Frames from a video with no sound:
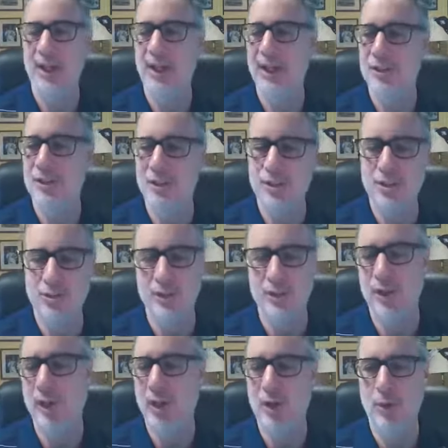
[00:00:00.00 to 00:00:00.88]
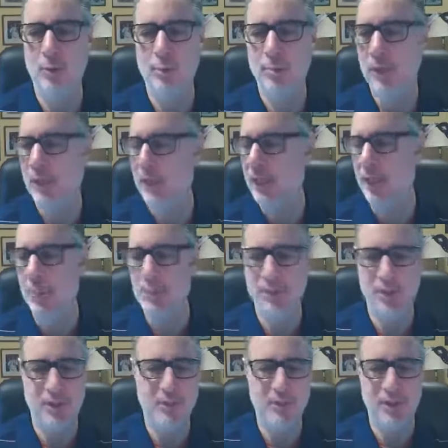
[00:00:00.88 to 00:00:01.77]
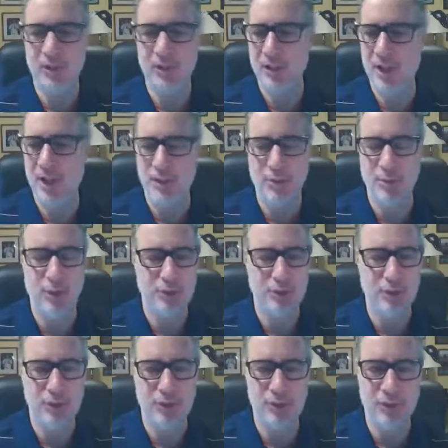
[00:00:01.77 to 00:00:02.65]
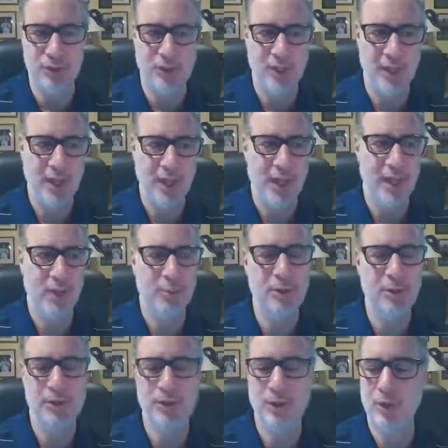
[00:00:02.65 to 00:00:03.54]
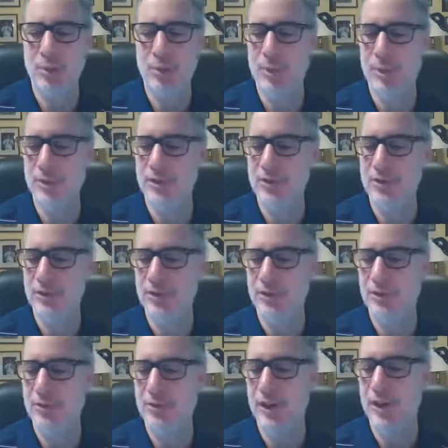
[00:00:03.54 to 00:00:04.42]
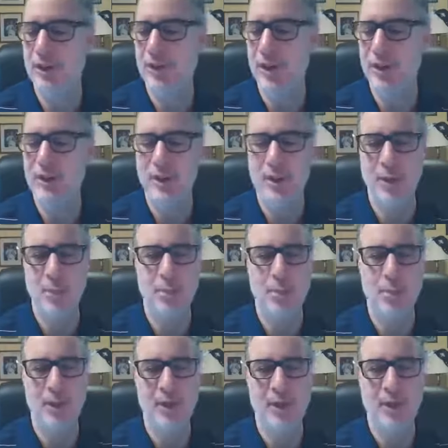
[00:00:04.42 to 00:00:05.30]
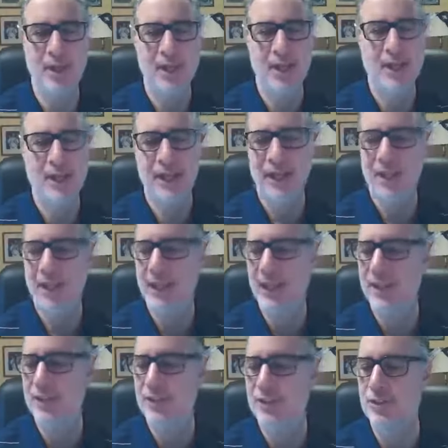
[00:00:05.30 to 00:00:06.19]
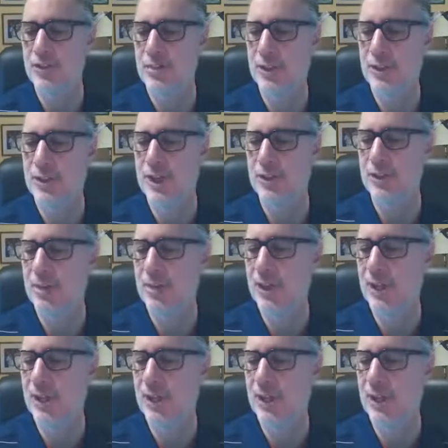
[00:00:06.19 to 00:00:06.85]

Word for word: and just you know picking up stuff on the side of the road. So just help those local businesses is very, very, very important. Again, this is Mondays with